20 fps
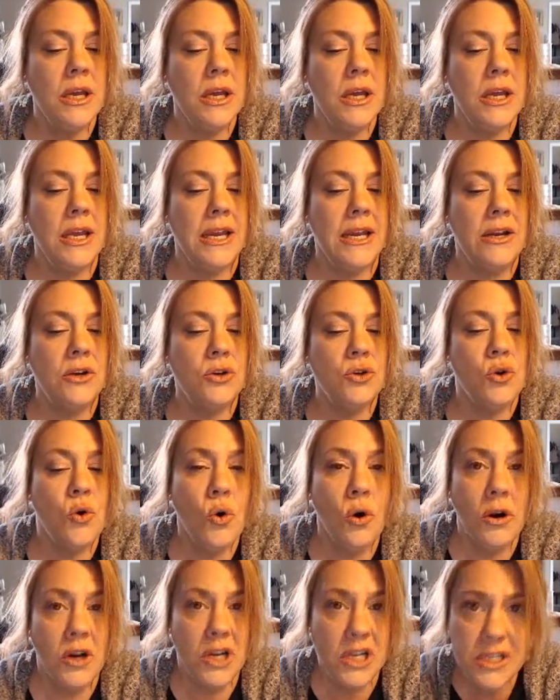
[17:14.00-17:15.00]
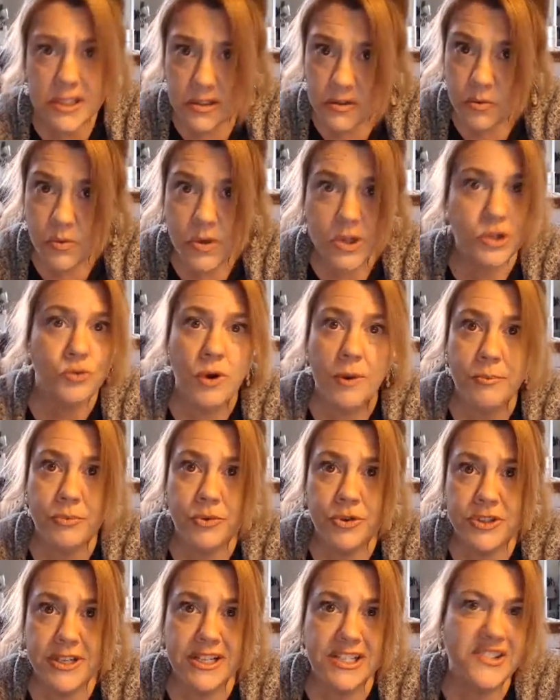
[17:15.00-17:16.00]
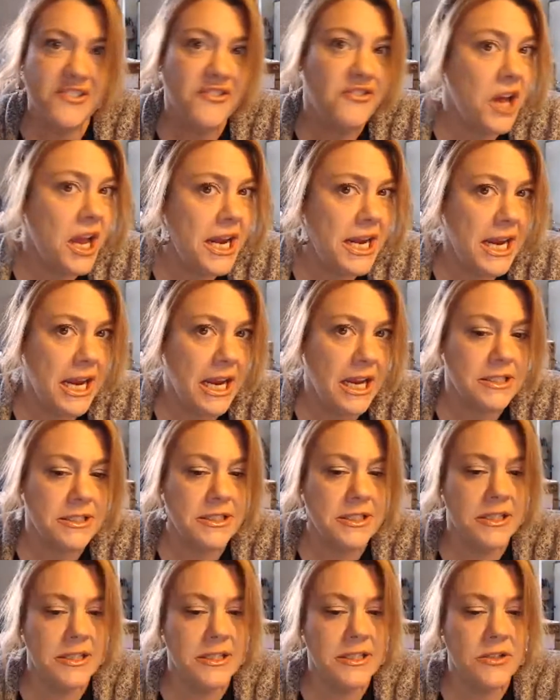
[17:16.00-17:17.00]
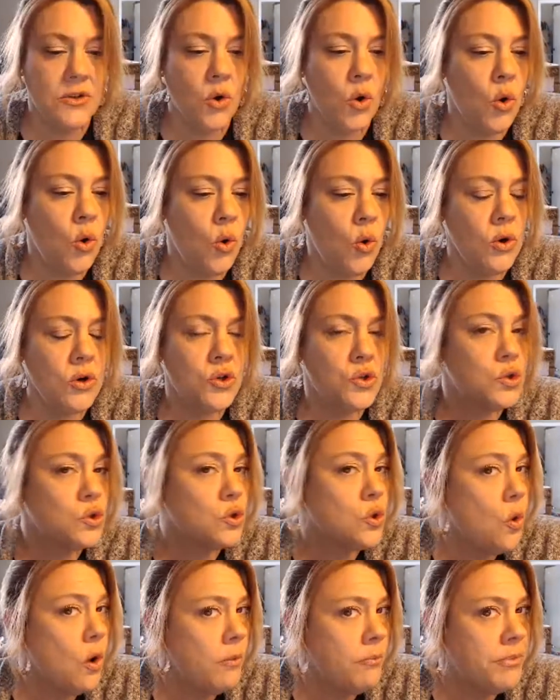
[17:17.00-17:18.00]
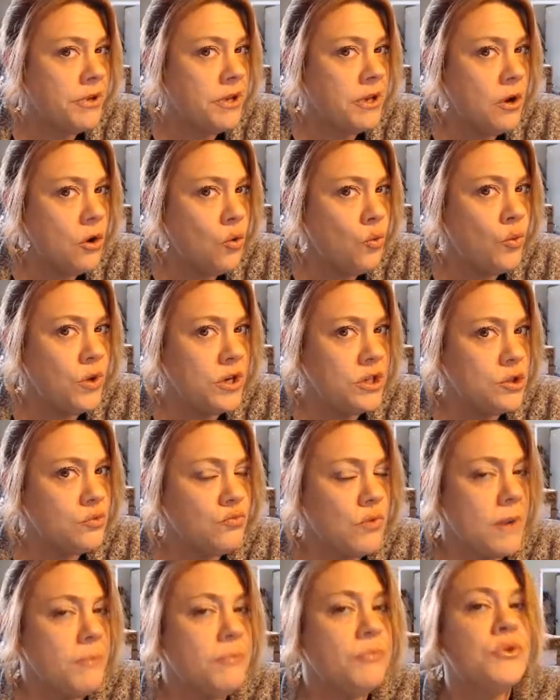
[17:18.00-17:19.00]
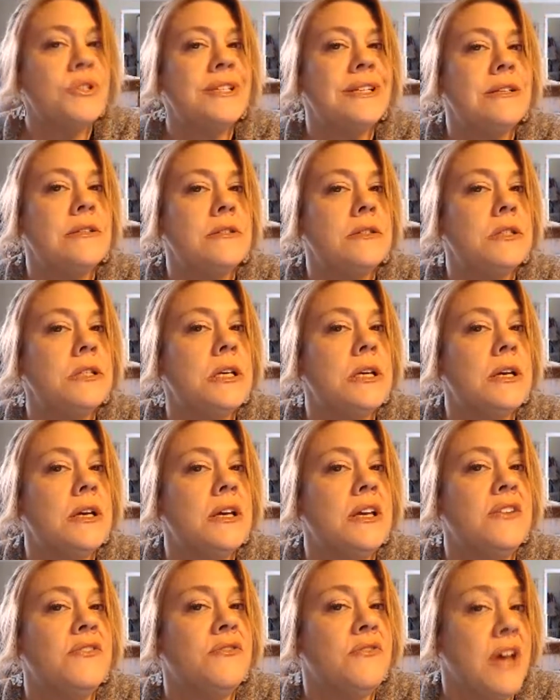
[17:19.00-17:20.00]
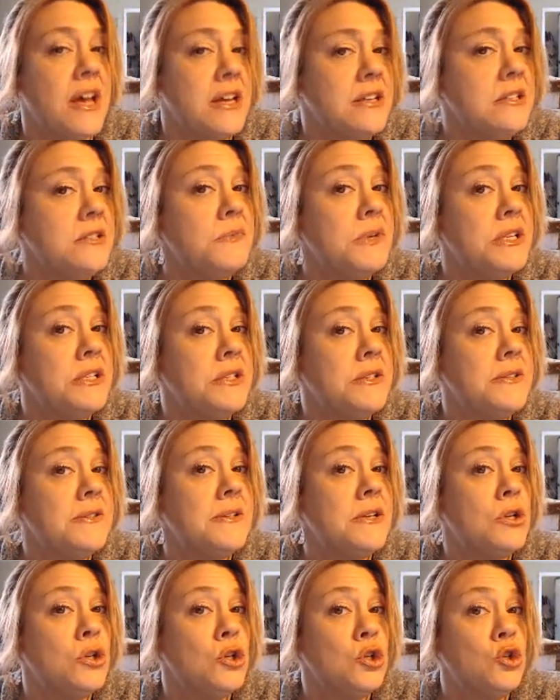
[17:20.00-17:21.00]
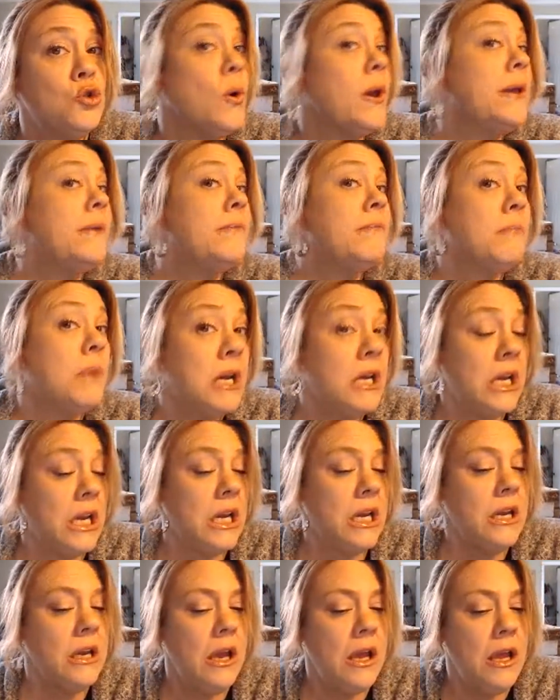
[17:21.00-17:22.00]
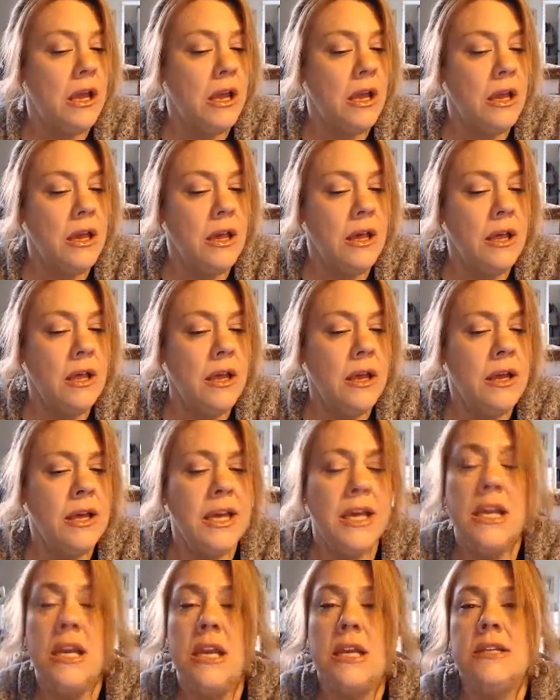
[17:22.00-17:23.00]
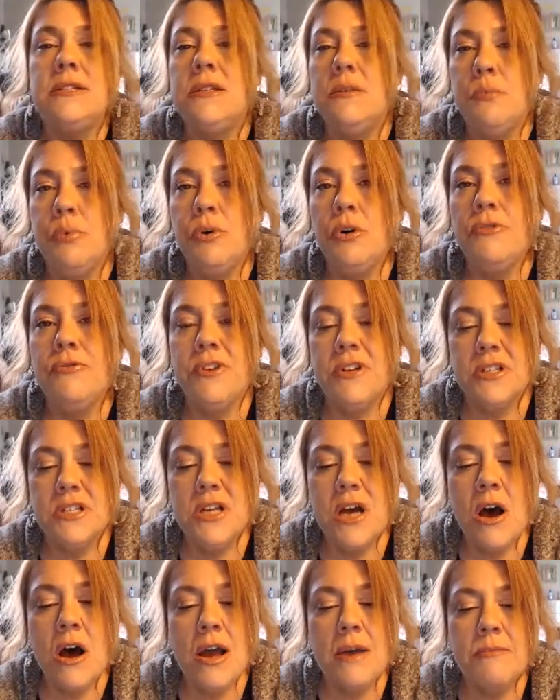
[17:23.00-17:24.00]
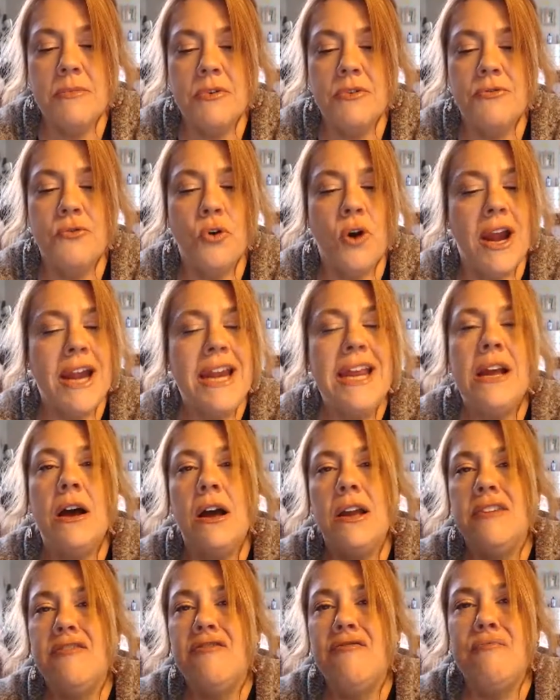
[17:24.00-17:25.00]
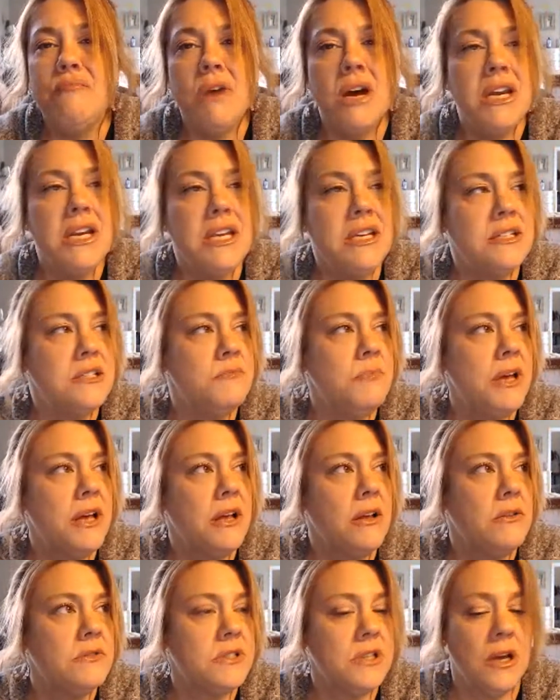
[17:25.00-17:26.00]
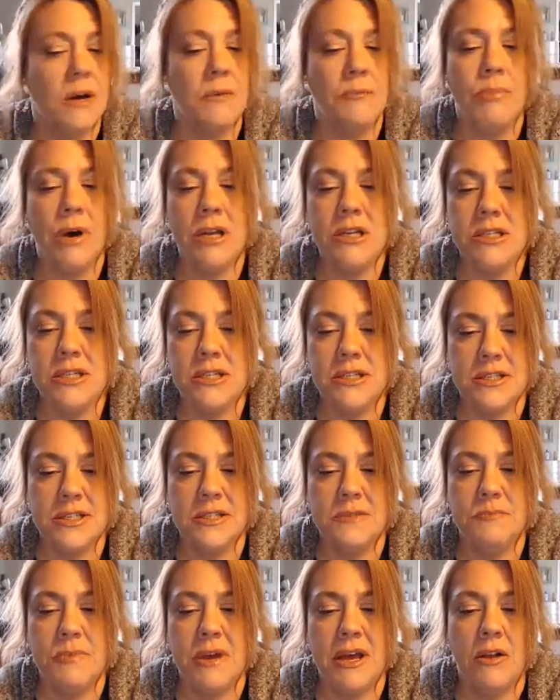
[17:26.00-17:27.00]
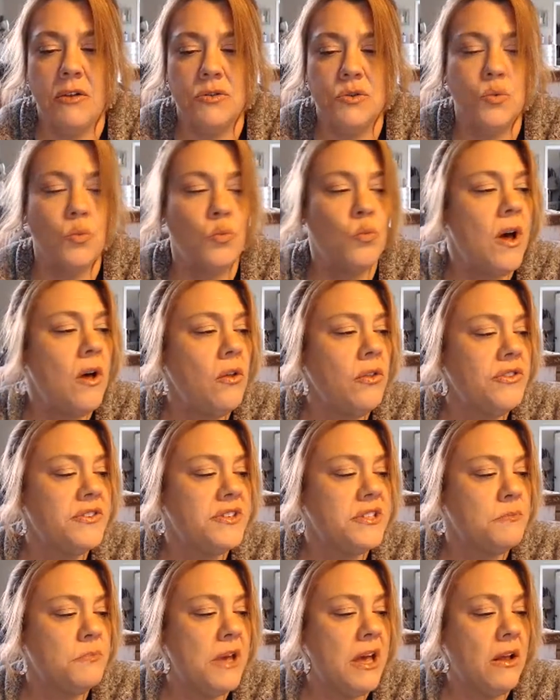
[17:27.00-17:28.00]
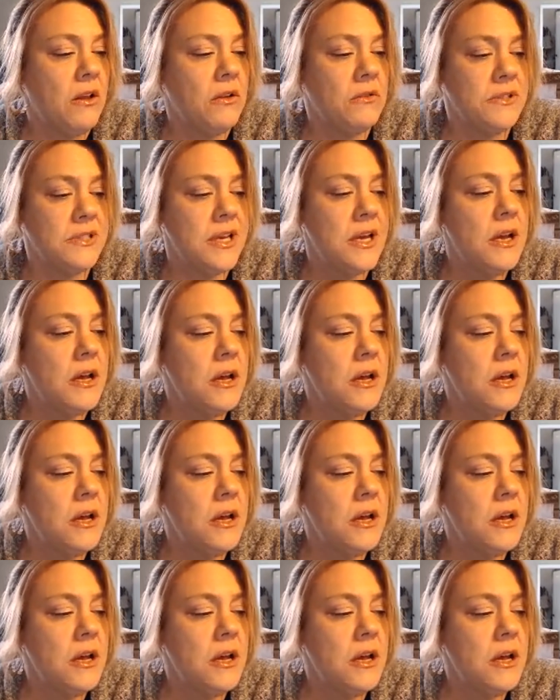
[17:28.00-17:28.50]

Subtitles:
in Taurus, which represents finances, or Scorpio, which represents investments, joint money, it is the perfect time for any kind of money spells, abundance spells, wealth spells,